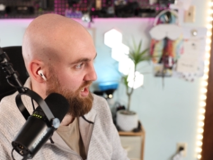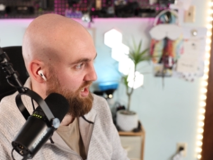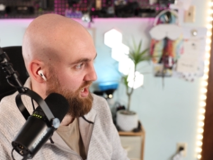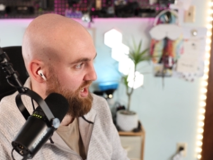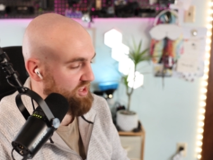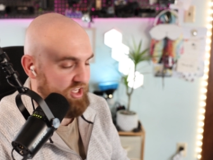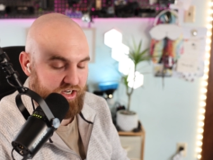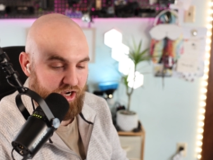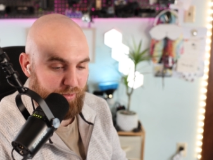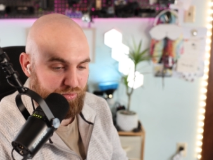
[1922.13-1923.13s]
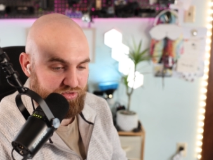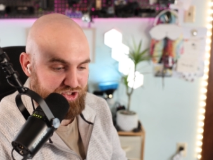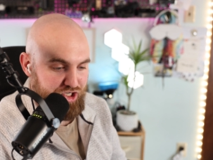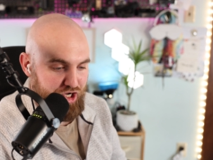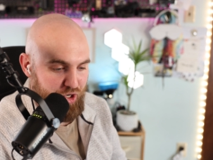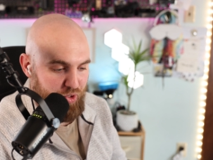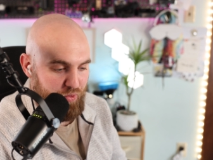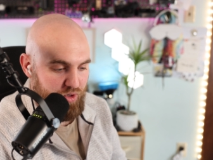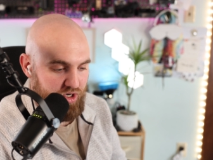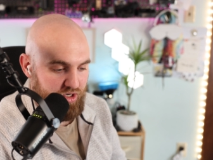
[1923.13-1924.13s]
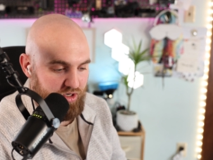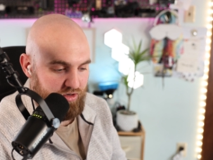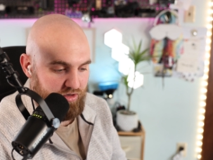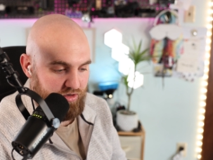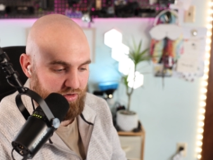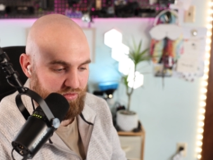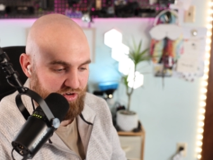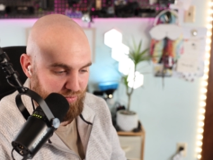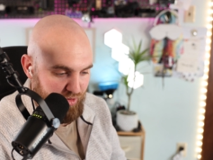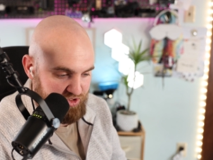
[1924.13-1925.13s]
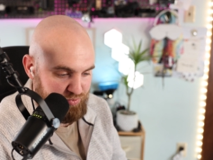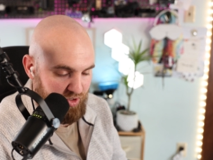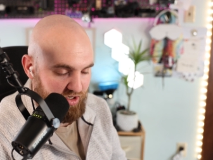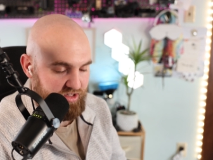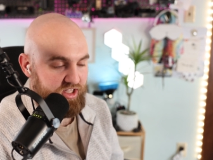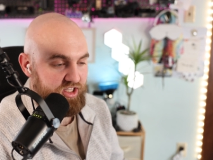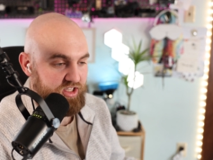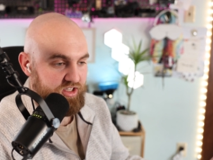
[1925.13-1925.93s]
I think couples know, for the most part, that